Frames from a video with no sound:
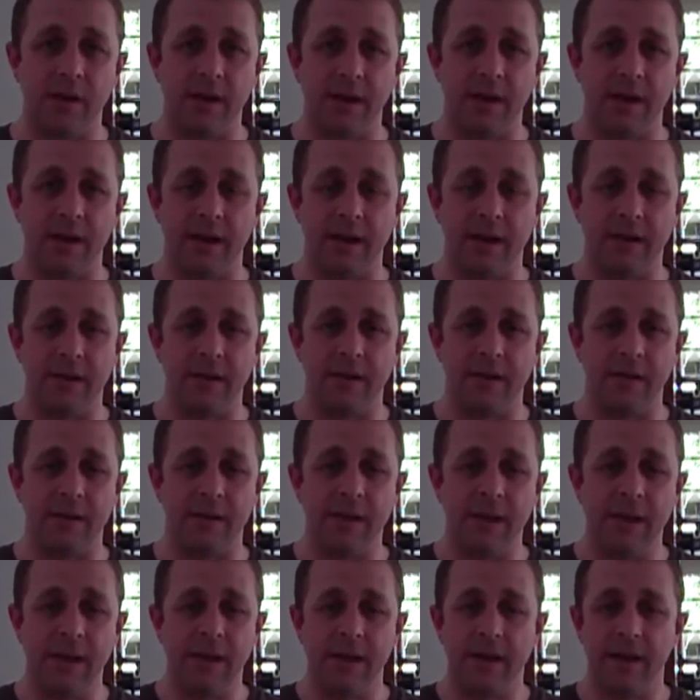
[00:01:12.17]
I
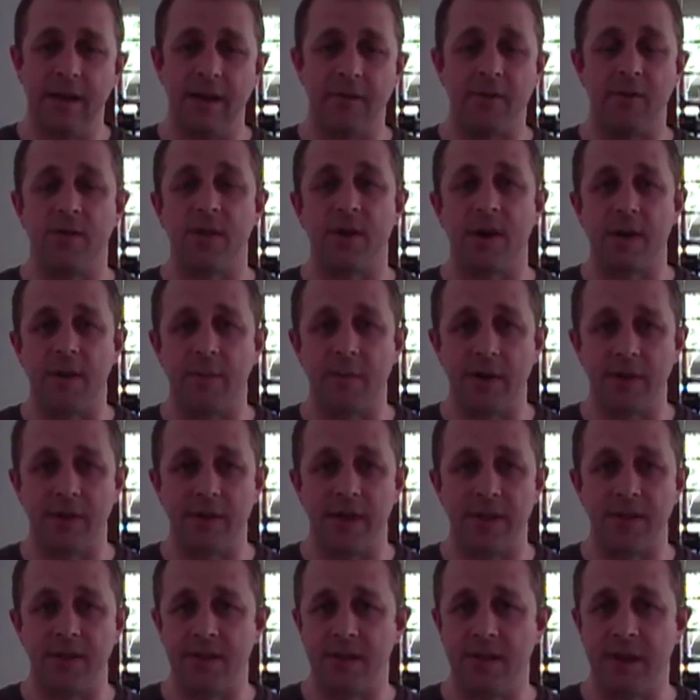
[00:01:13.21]
never thought about
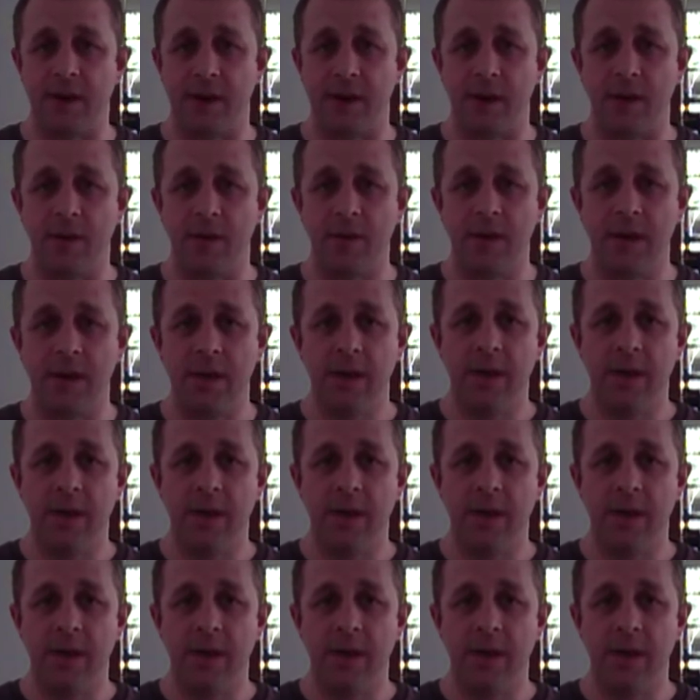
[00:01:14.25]
that scenario.